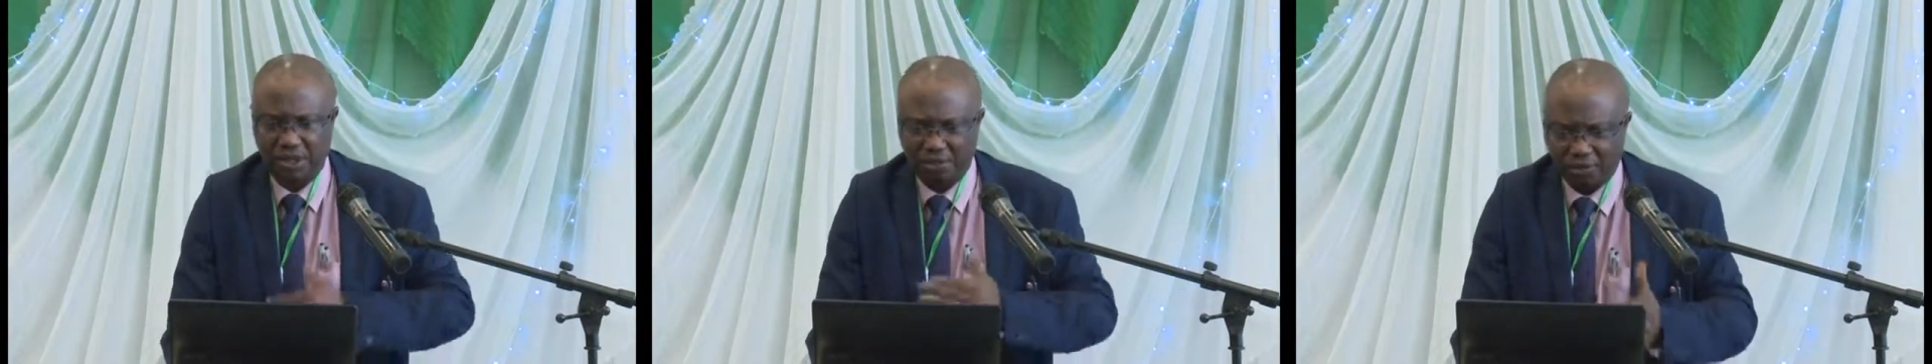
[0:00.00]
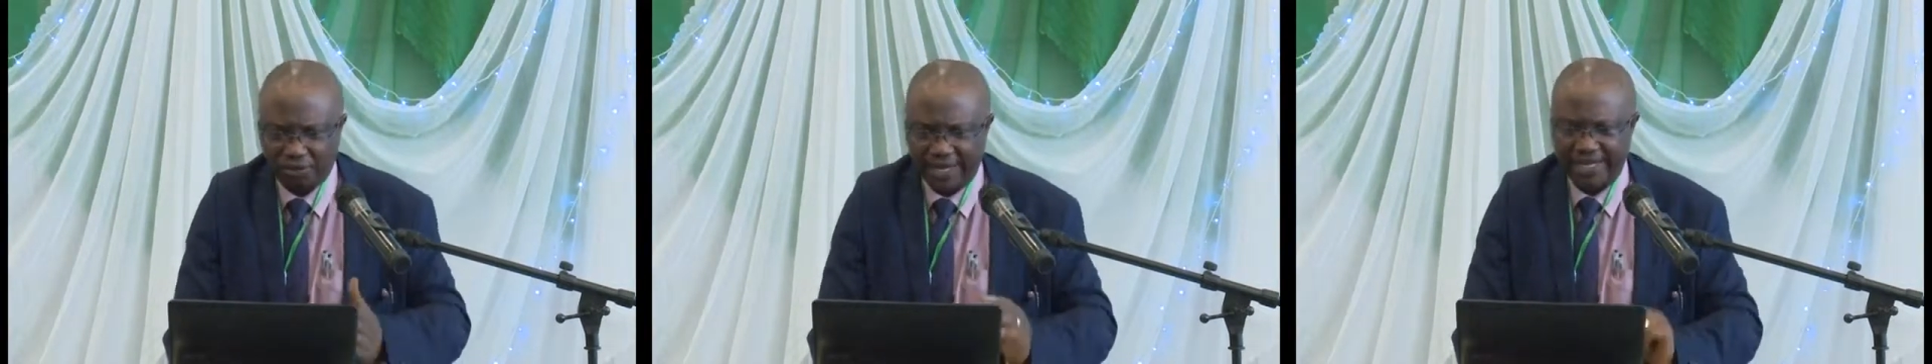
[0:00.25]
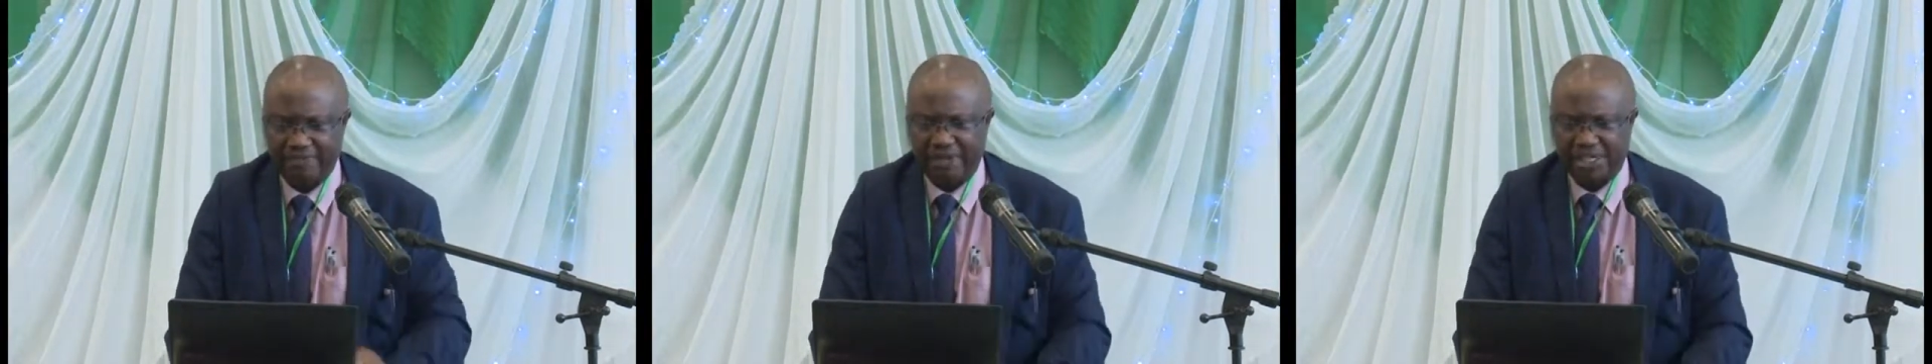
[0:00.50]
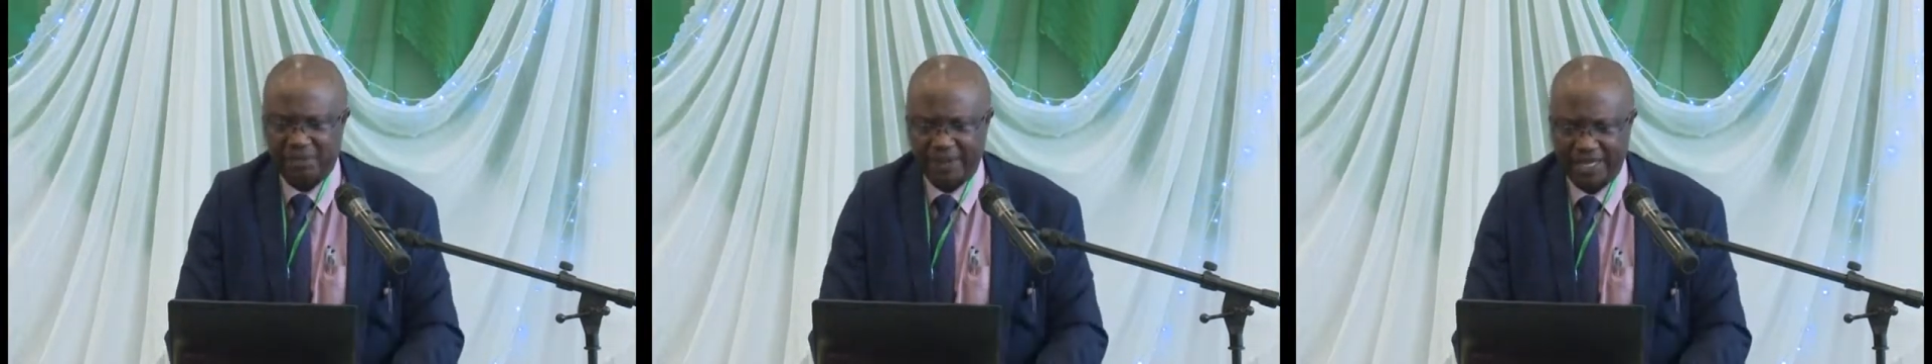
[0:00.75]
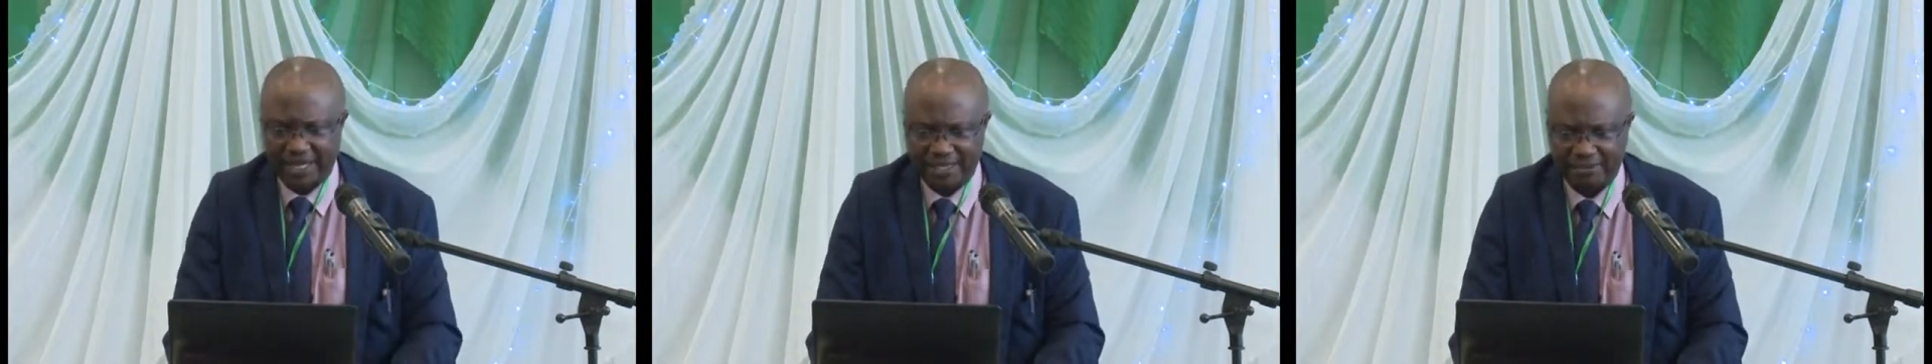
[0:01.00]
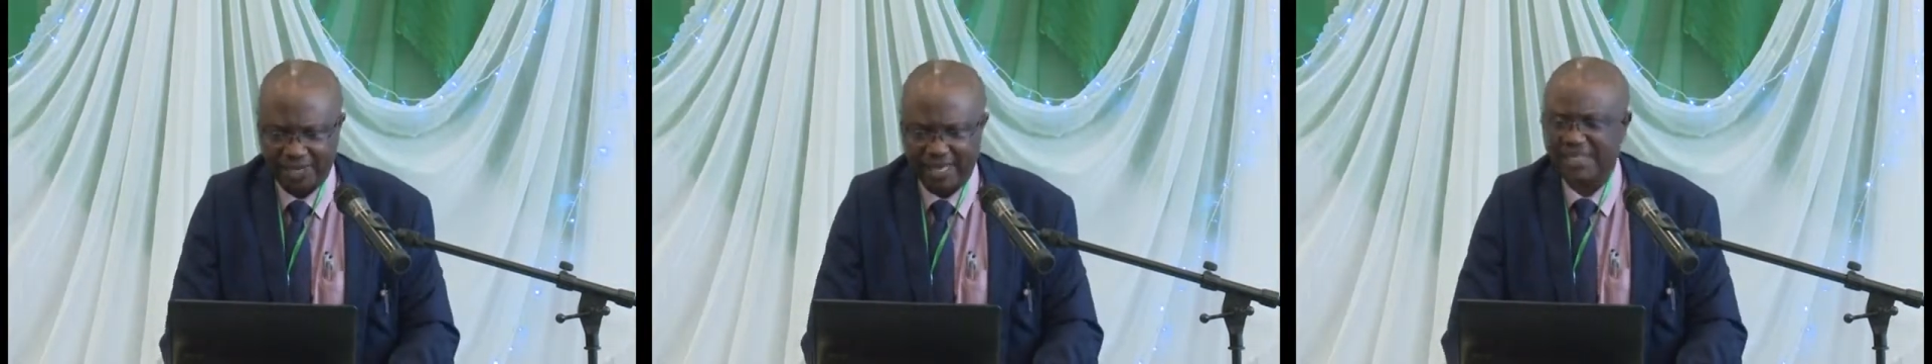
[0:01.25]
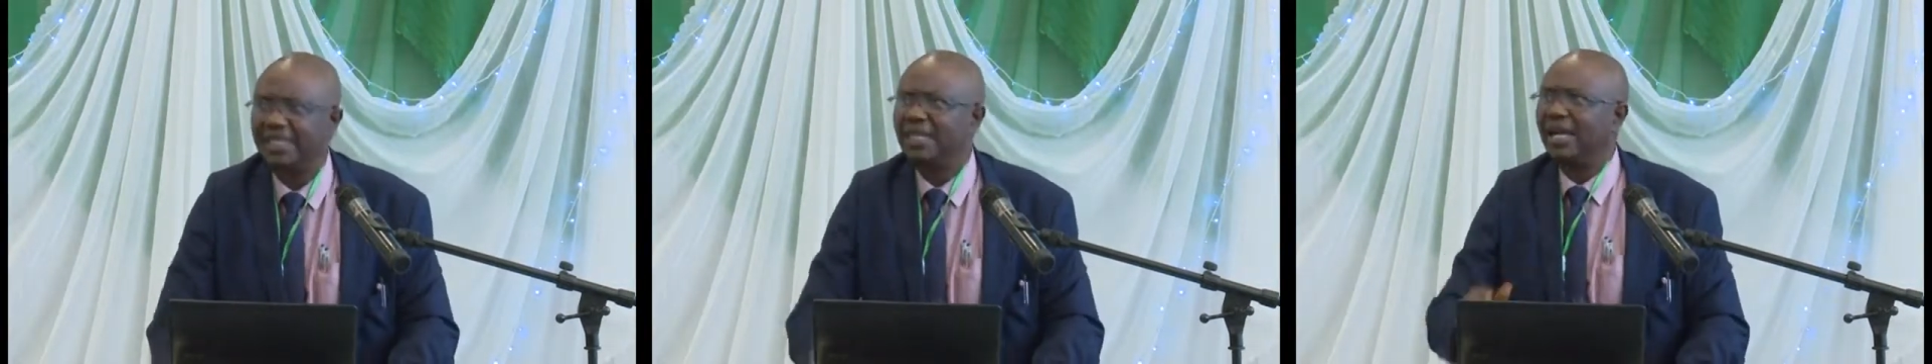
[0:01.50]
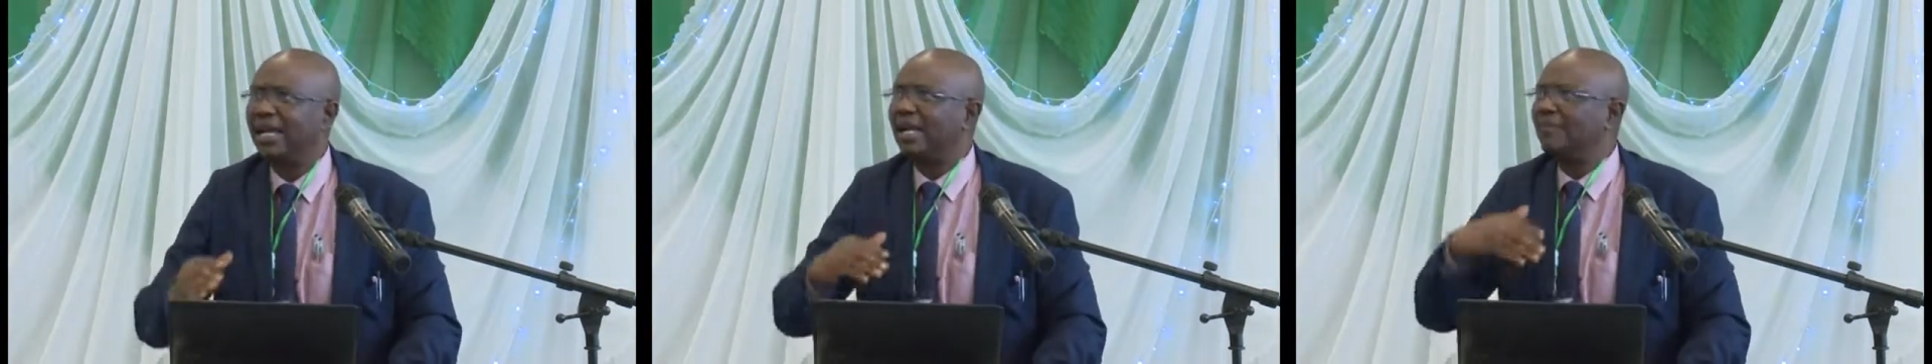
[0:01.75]
provide investment advice,
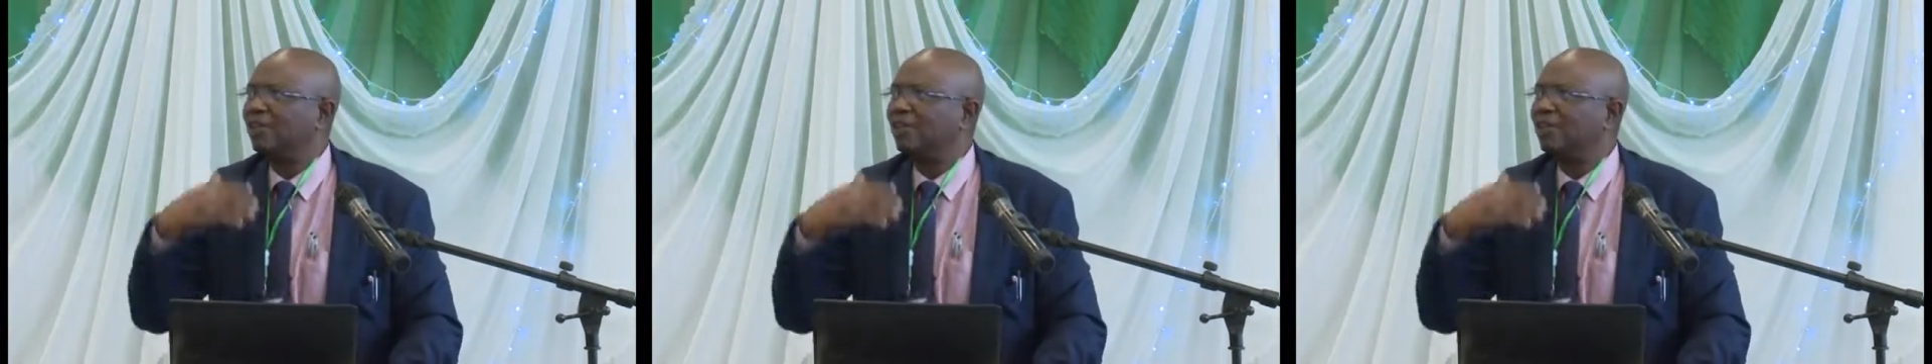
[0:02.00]
and I've